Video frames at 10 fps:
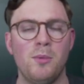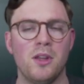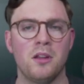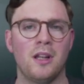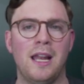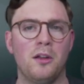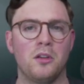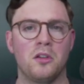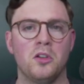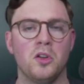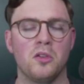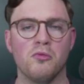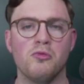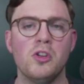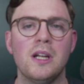but this allows us to do
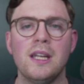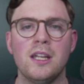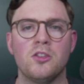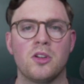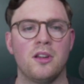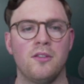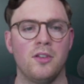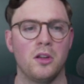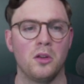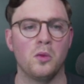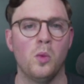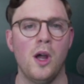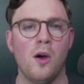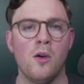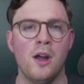some really interesting things as
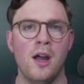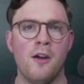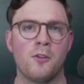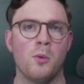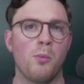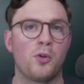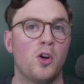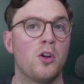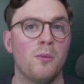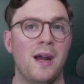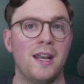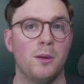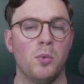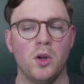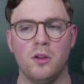well from a
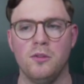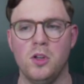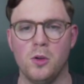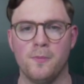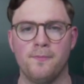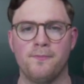programmatic point of view.